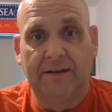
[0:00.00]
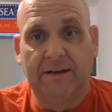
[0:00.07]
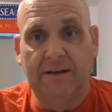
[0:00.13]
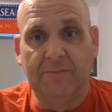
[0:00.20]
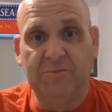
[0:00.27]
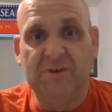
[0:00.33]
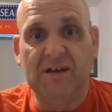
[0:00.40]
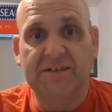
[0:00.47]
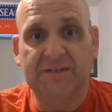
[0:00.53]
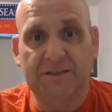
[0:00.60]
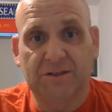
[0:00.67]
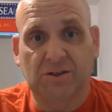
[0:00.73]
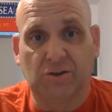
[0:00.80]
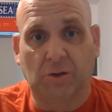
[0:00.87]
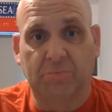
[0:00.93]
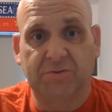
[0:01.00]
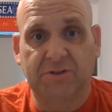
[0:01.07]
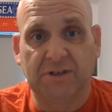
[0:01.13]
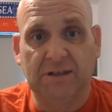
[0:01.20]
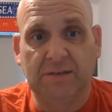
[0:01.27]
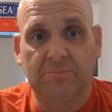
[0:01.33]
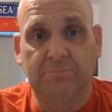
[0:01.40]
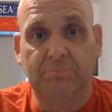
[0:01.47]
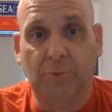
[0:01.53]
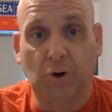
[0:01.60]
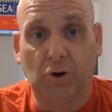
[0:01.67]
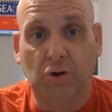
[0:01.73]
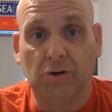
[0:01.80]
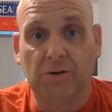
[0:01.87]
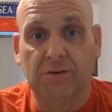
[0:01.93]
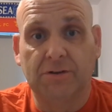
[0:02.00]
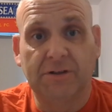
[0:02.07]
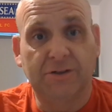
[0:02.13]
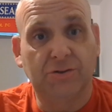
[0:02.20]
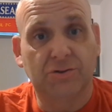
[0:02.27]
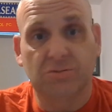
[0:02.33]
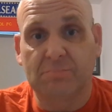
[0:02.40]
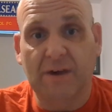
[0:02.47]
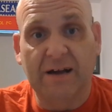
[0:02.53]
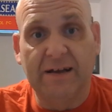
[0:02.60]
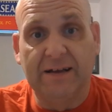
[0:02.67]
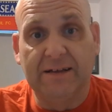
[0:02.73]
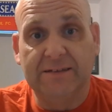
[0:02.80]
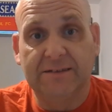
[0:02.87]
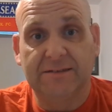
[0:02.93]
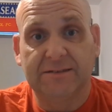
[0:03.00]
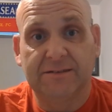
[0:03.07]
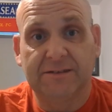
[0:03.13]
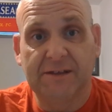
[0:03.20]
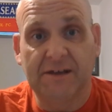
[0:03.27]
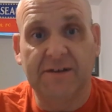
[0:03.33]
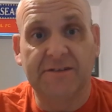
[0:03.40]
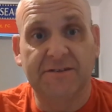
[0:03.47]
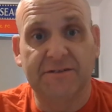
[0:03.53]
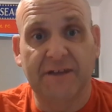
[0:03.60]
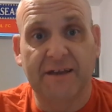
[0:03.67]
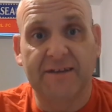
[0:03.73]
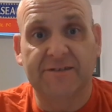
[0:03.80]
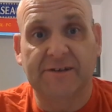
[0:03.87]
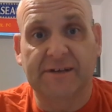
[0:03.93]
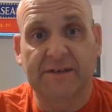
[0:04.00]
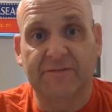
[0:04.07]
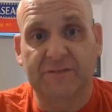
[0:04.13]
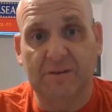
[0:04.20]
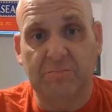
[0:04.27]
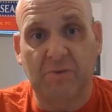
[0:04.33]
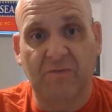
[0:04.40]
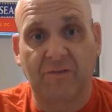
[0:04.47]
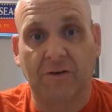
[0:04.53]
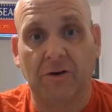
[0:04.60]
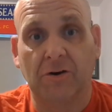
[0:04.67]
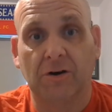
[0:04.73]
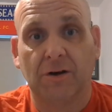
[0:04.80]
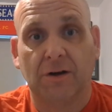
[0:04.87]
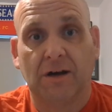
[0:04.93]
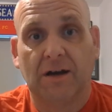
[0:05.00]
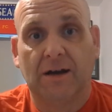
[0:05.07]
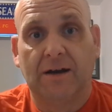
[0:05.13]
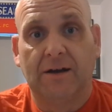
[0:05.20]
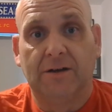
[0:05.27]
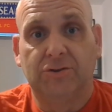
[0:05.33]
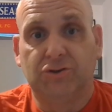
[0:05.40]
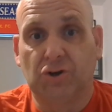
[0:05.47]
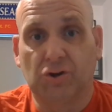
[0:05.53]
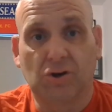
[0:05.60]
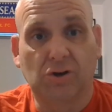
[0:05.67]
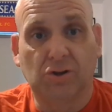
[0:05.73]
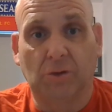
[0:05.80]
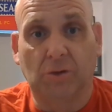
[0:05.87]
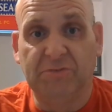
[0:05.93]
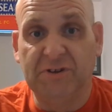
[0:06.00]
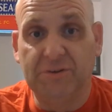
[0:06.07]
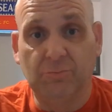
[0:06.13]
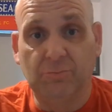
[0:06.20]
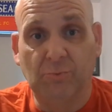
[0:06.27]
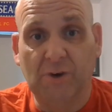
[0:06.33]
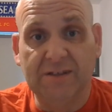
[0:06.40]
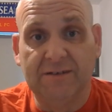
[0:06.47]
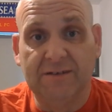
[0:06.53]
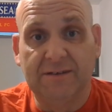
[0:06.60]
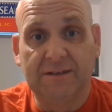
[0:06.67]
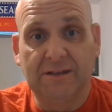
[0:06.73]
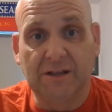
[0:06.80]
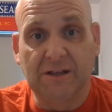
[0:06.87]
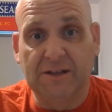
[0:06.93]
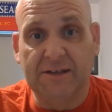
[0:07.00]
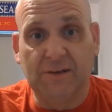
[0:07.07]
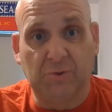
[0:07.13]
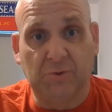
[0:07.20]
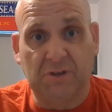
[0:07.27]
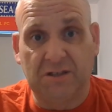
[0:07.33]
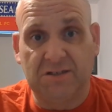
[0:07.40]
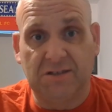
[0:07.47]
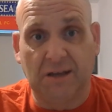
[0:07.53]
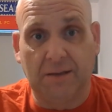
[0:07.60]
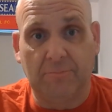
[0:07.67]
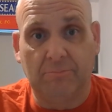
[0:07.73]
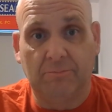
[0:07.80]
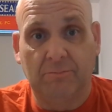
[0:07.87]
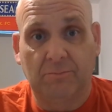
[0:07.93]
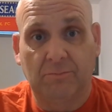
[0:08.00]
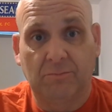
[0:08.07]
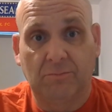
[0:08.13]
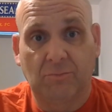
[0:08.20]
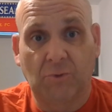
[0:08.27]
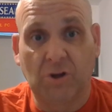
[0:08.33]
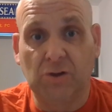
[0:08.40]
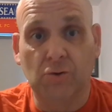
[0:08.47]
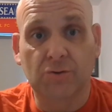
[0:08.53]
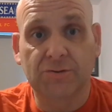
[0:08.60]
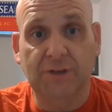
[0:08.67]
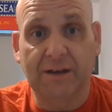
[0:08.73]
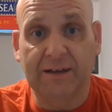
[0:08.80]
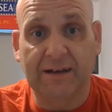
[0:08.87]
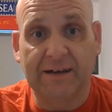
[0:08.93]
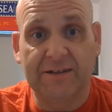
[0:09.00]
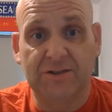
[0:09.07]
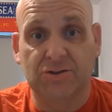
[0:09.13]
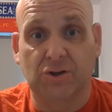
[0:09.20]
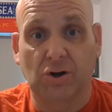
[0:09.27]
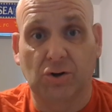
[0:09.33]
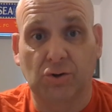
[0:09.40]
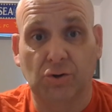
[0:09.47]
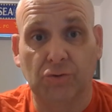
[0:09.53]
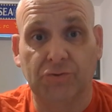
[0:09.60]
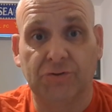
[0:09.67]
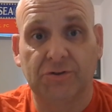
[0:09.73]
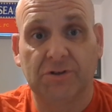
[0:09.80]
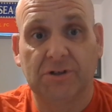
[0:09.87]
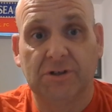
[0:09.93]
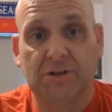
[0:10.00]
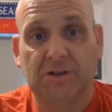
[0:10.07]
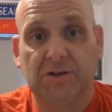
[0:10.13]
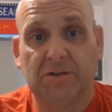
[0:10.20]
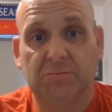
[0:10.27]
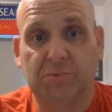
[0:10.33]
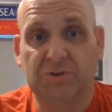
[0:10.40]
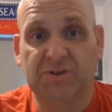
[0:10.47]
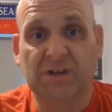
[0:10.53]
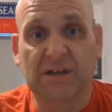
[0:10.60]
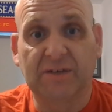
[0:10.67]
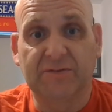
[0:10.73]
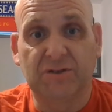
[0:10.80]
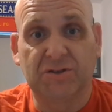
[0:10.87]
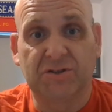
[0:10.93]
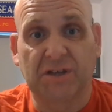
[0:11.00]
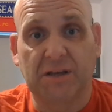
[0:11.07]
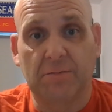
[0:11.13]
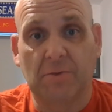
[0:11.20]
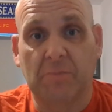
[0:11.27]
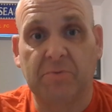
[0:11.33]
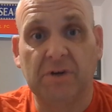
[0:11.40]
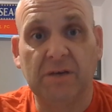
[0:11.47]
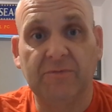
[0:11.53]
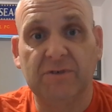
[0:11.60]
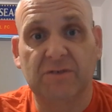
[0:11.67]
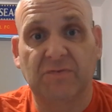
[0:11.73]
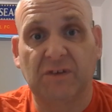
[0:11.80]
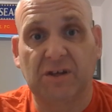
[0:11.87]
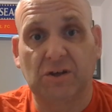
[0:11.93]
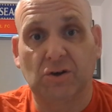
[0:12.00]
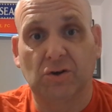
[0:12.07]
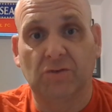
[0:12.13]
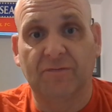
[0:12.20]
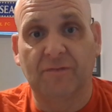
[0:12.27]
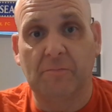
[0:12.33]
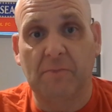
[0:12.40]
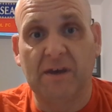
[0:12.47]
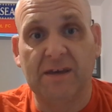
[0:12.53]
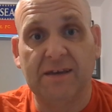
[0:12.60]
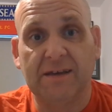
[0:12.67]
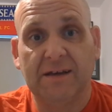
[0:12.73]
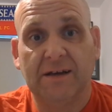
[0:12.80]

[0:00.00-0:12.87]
Yes, it's Klopp's team, but it doesn't matter. At the end of the day, it's like I've said before, Jurgen Klopp didn't win the league with this team. But it looks like Arne Slot could. But it's like I've just said in my previous video, for me,